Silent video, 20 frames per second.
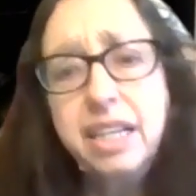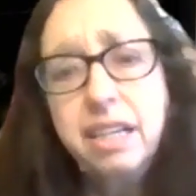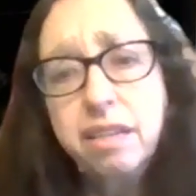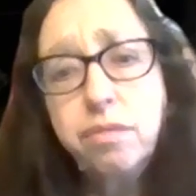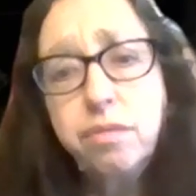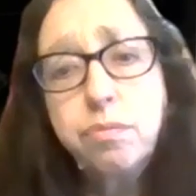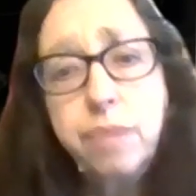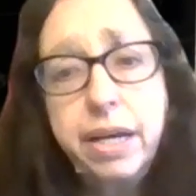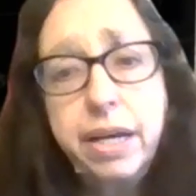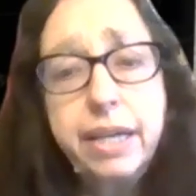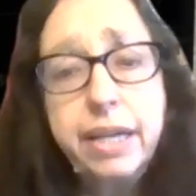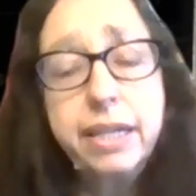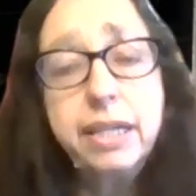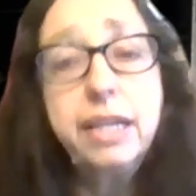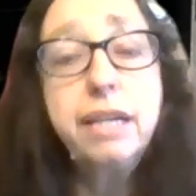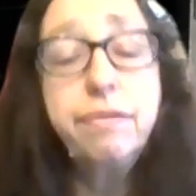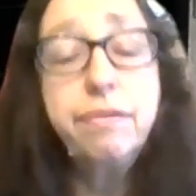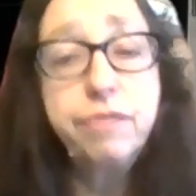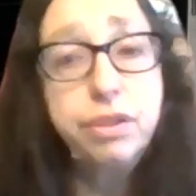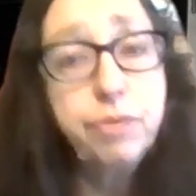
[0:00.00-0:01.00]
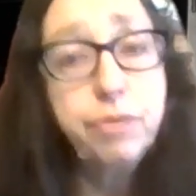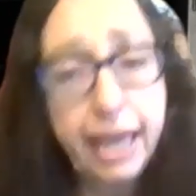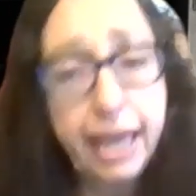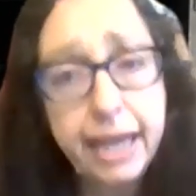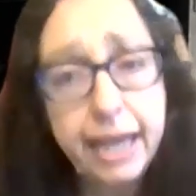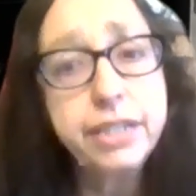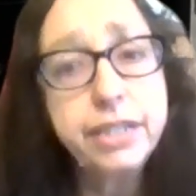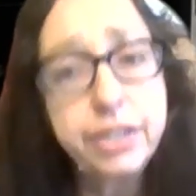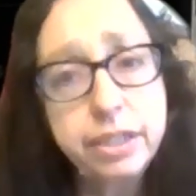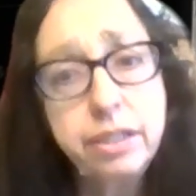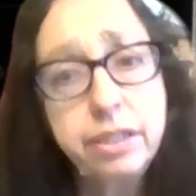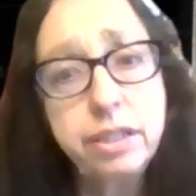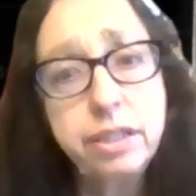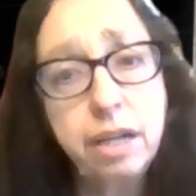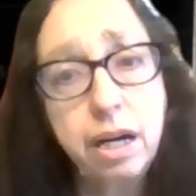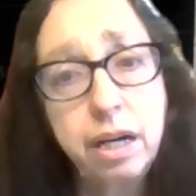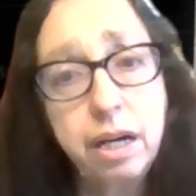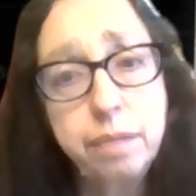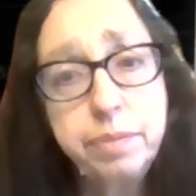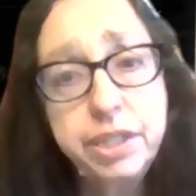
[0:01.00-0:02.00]
other way if you can't
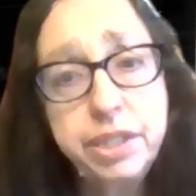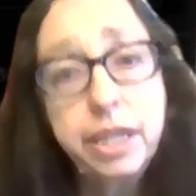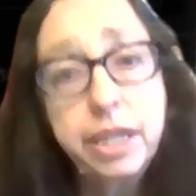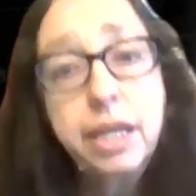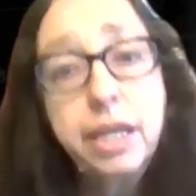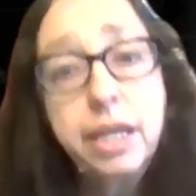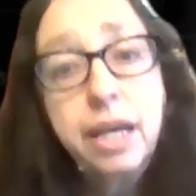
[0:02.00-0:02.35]
adopt,